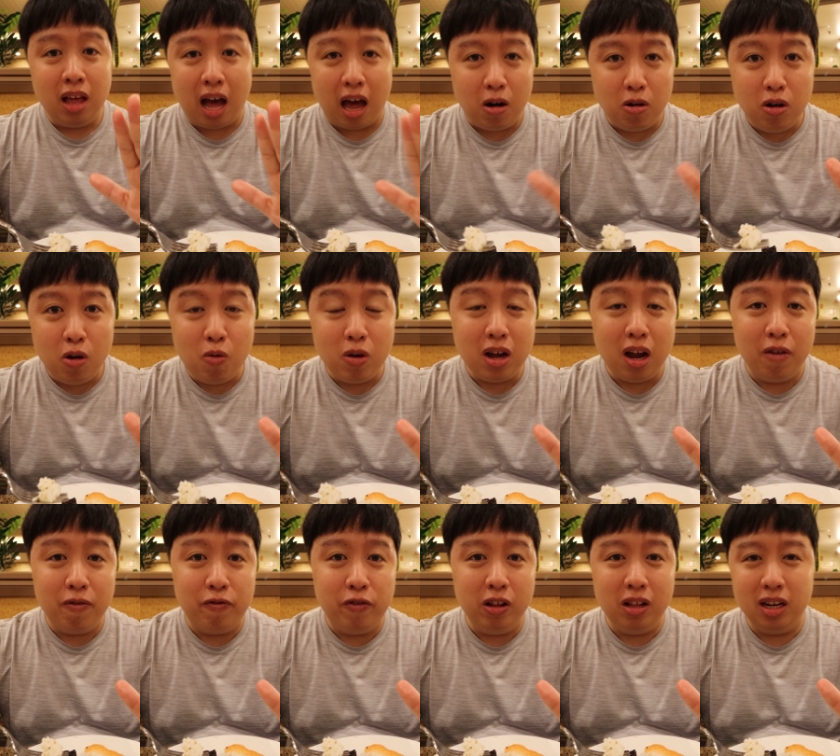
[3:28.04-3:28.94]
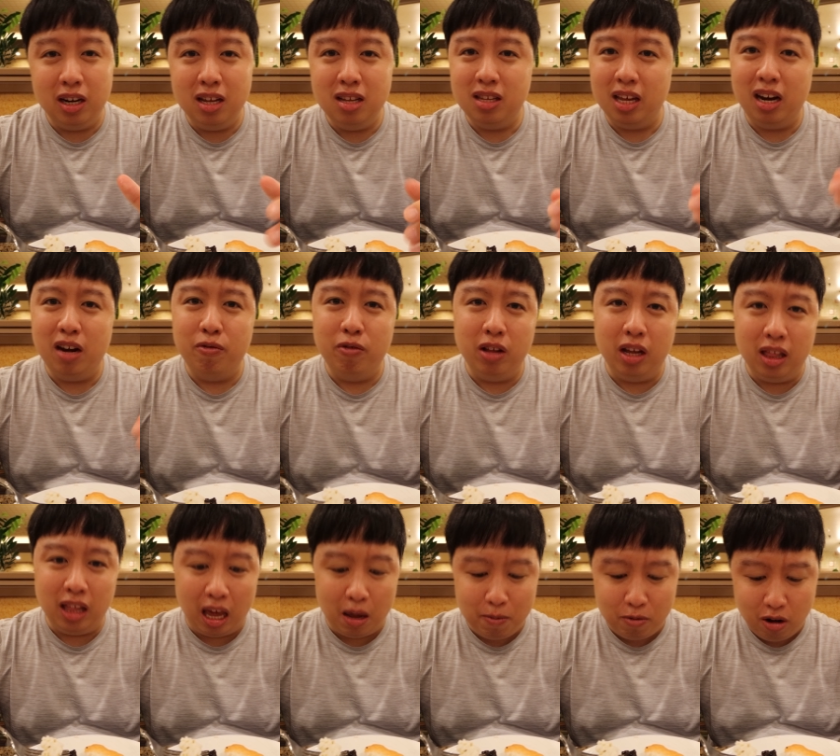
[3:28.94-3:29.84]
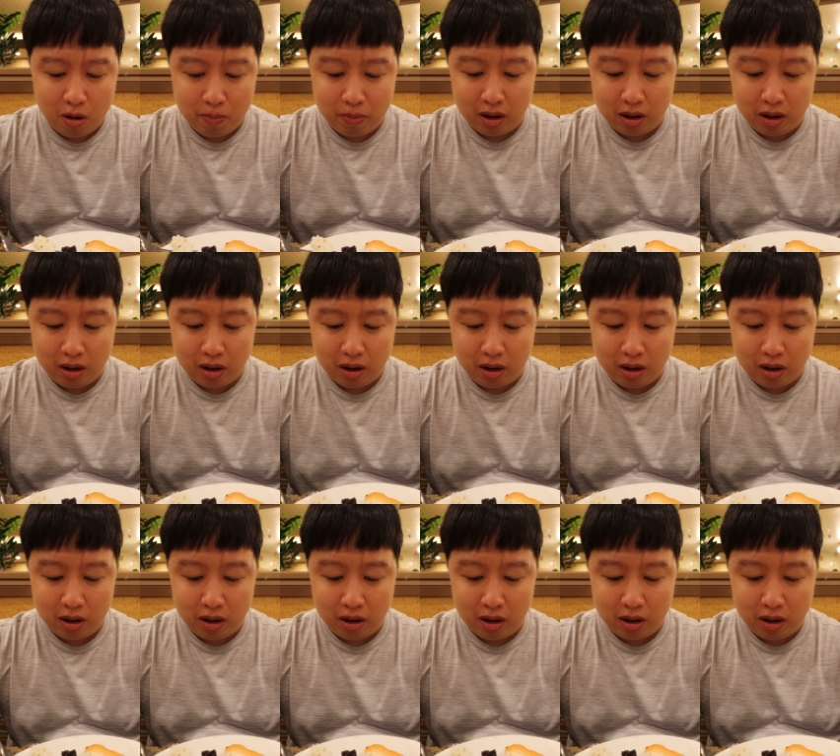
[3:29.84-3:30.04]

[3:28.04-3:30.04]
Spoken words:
I don't know what kind of filling it is. They didn't really label it,